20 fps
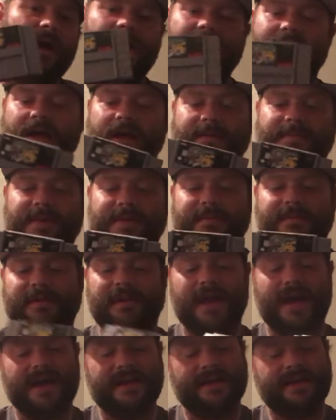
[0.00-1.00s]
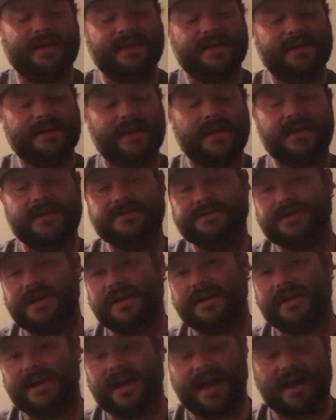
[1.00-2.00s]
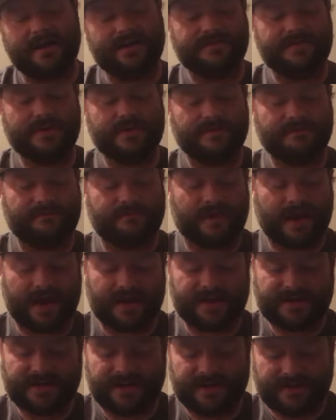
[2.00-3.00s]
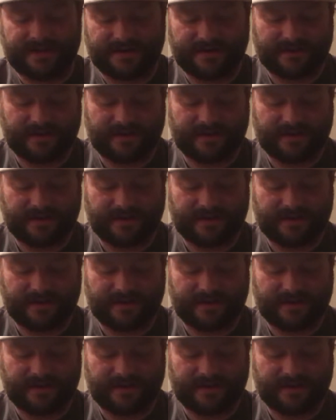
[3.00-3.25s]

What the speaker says: A lot of people like it. Check it out if you can find it.